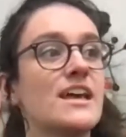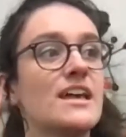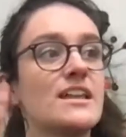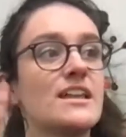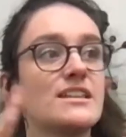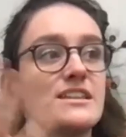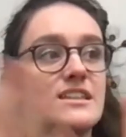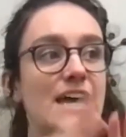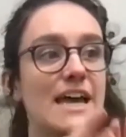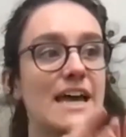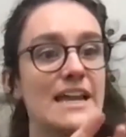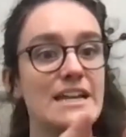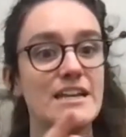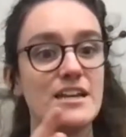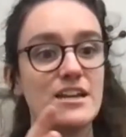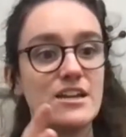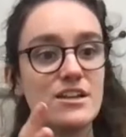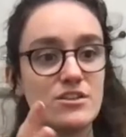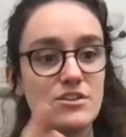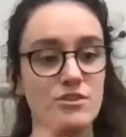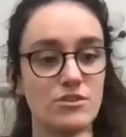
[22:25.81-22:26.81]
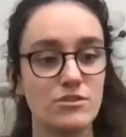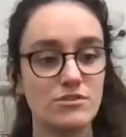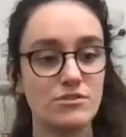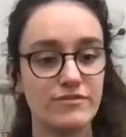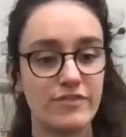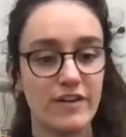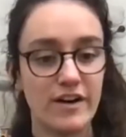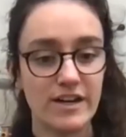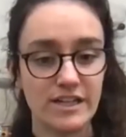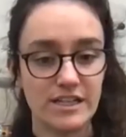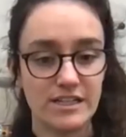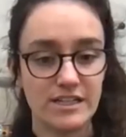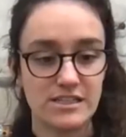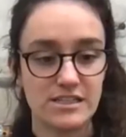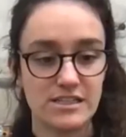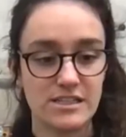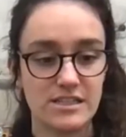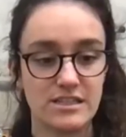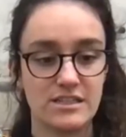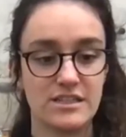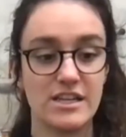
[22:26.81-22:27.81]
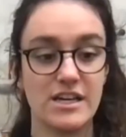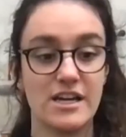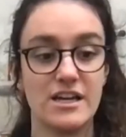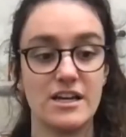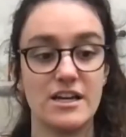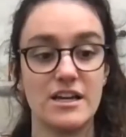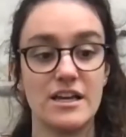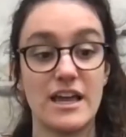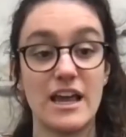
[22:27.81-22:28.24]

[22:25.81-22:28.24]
then you'll find that